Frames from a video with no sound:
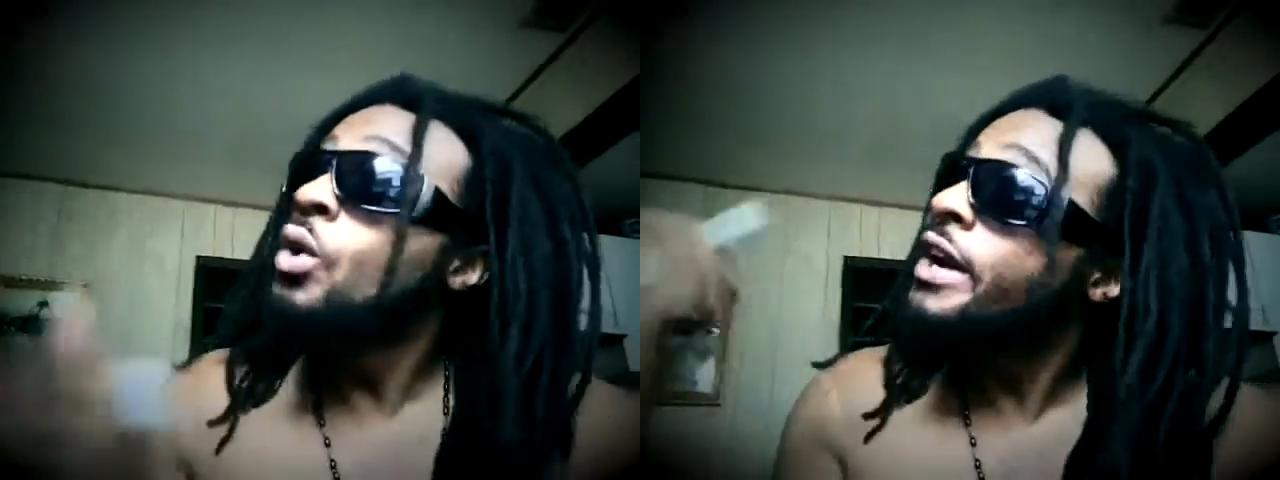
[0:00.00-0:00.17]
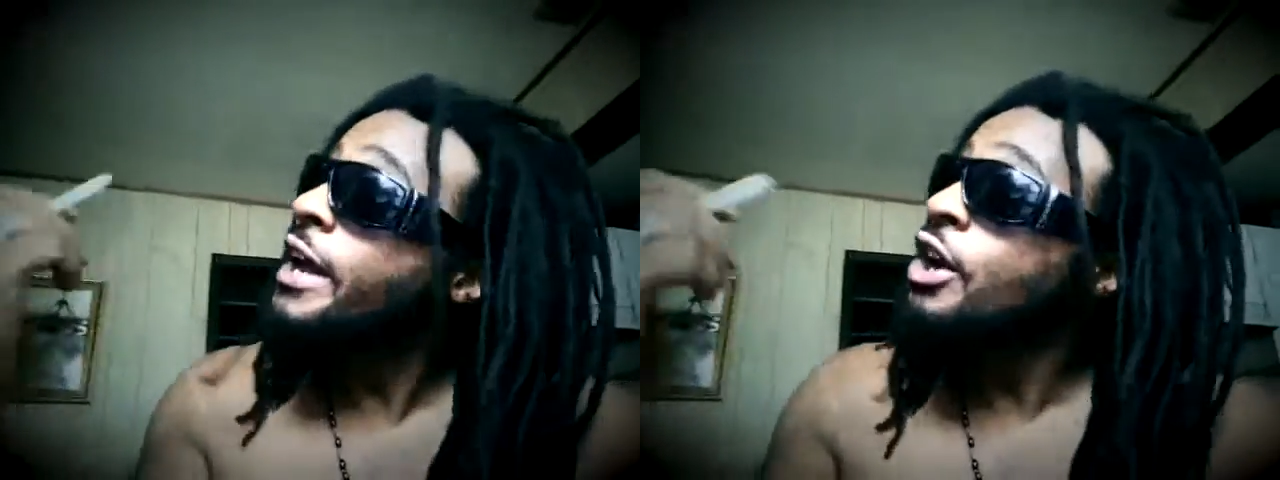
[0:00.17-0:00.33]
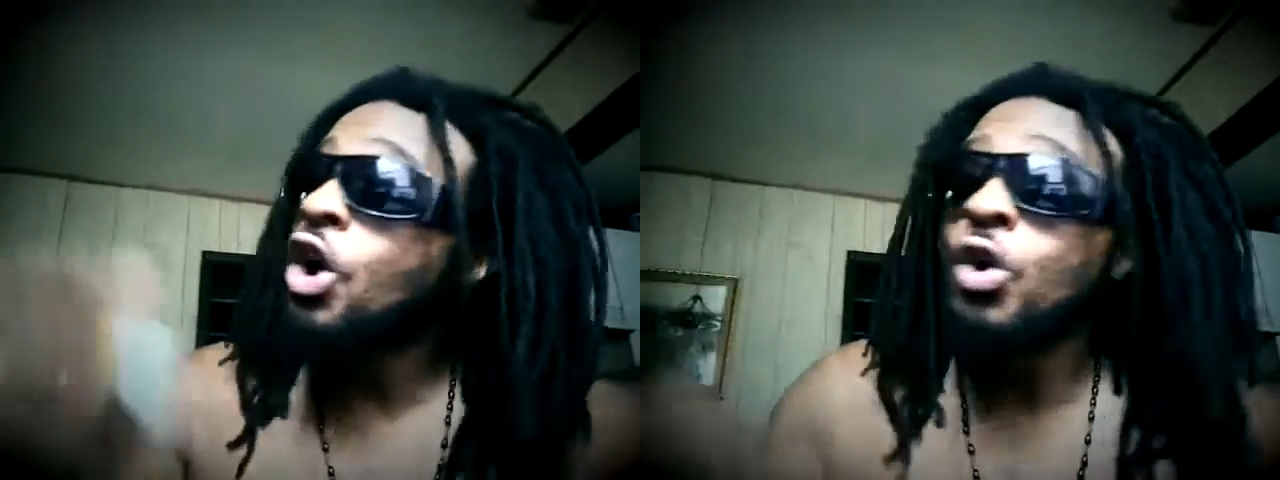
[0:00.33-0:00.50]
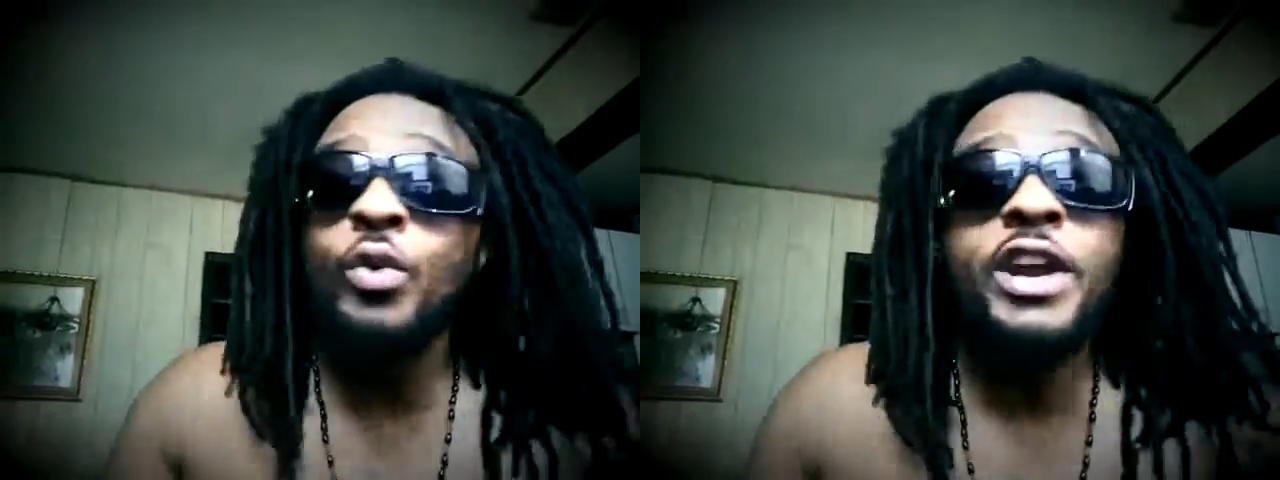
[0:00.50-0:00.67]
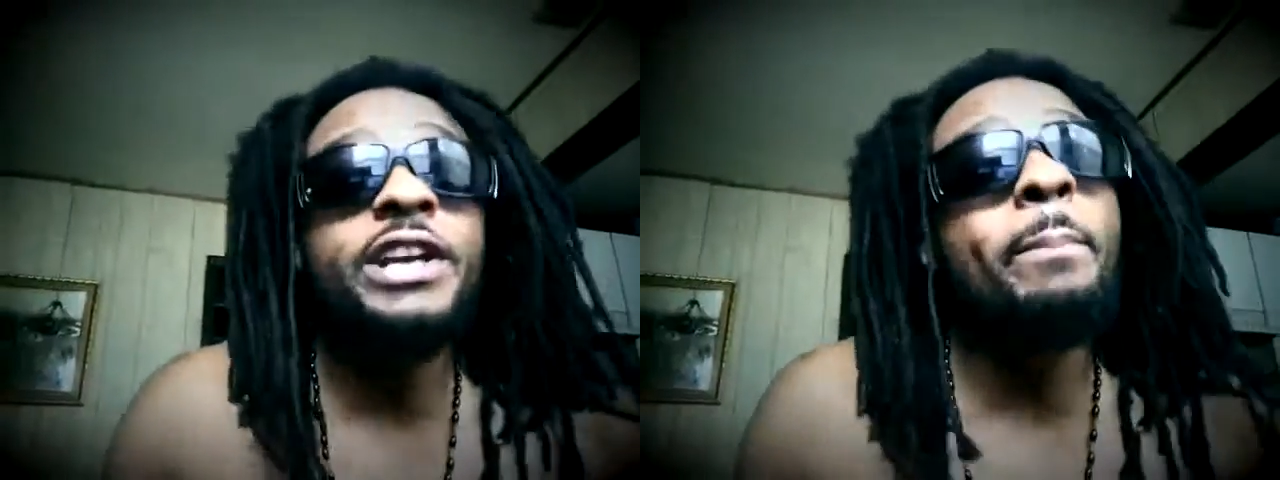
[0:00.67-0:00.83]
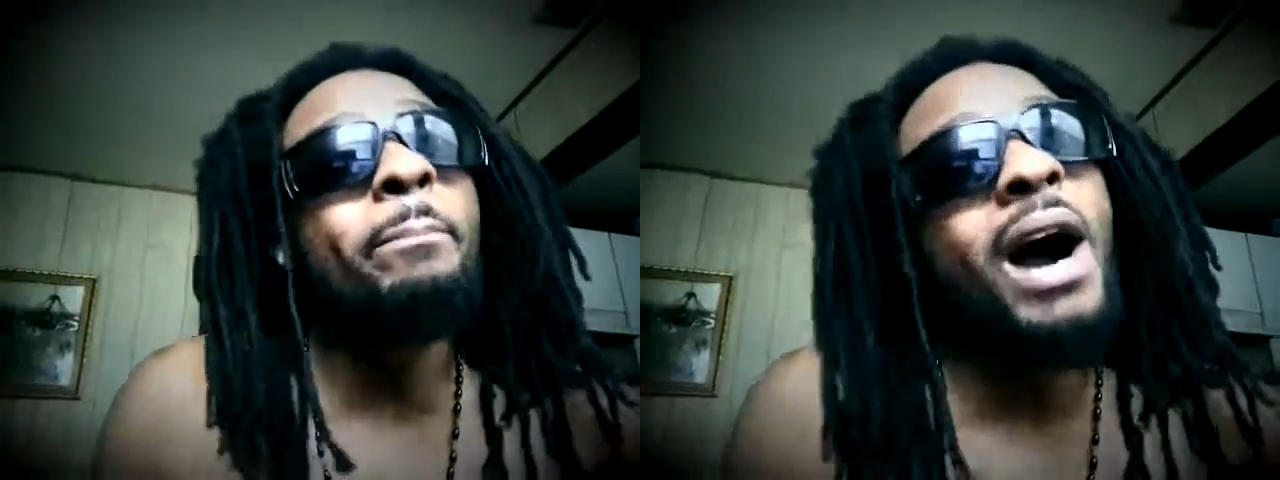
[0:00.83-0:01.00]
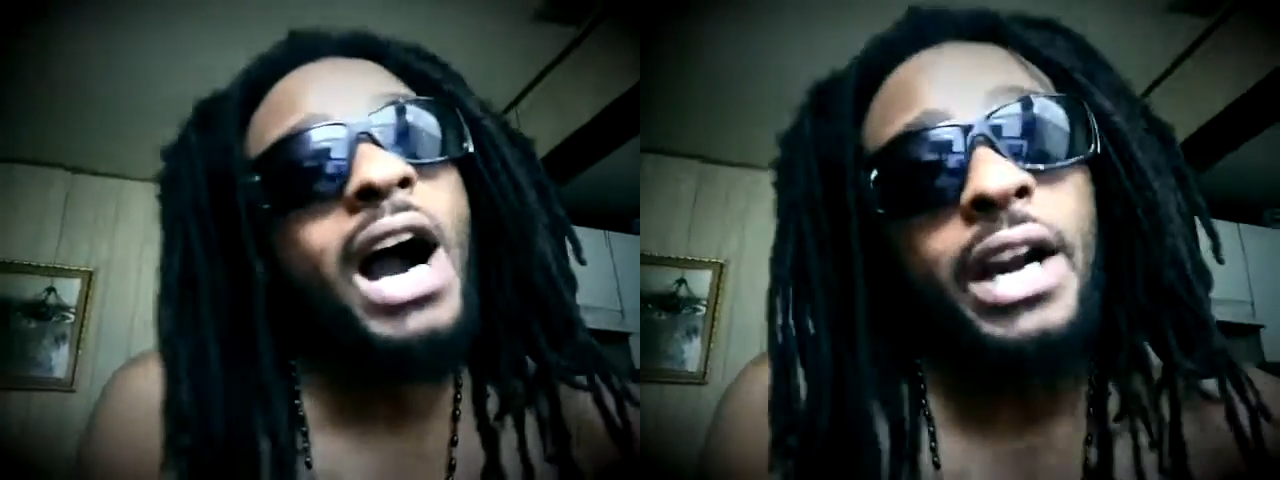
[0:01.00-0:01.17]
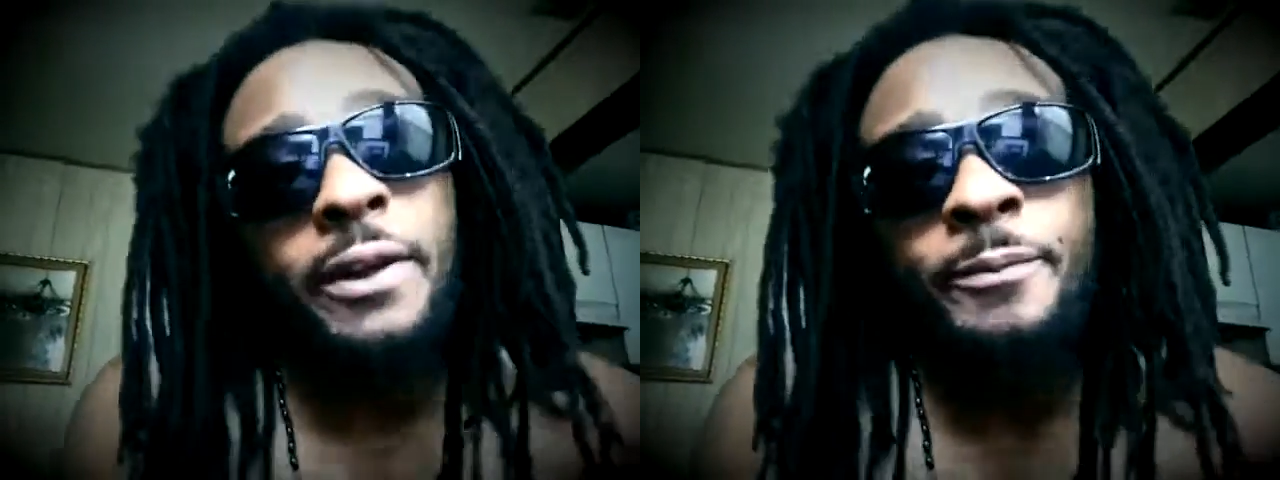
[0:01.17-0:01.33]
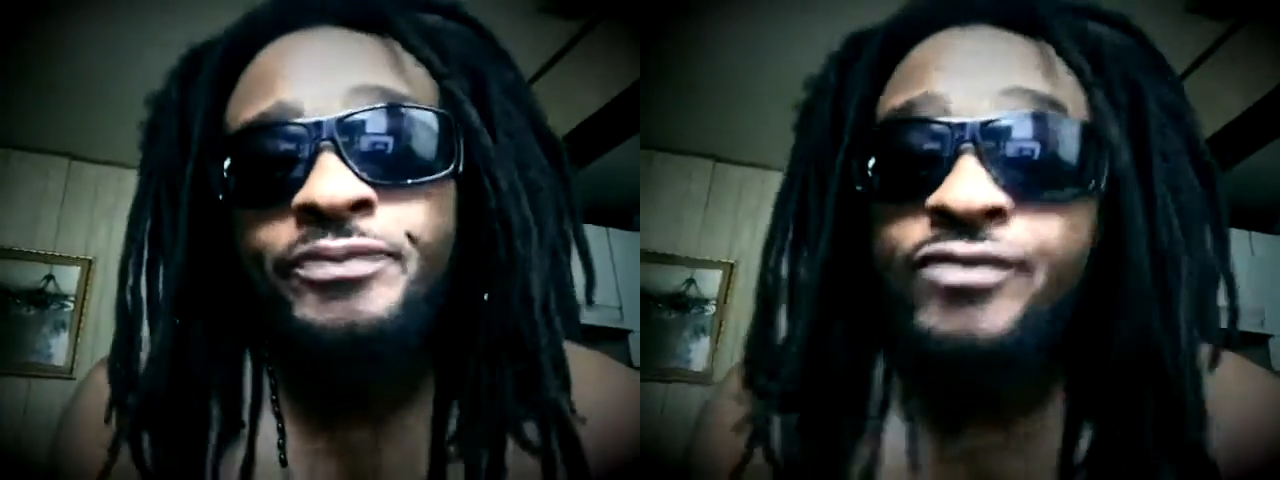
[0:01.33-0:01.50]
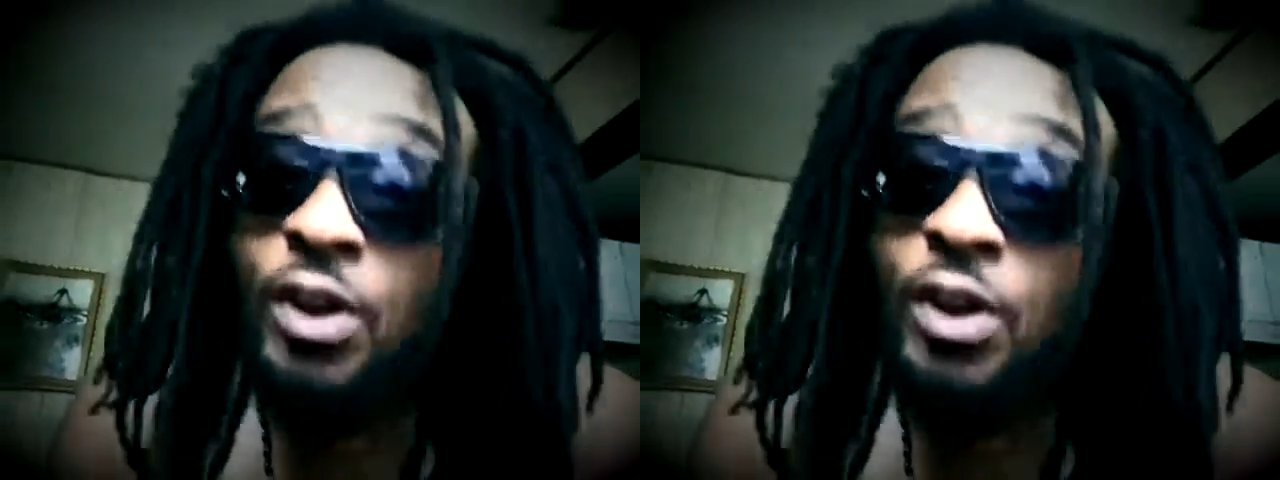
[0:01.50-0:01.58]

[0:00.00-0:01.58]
Well, they gon' read about it.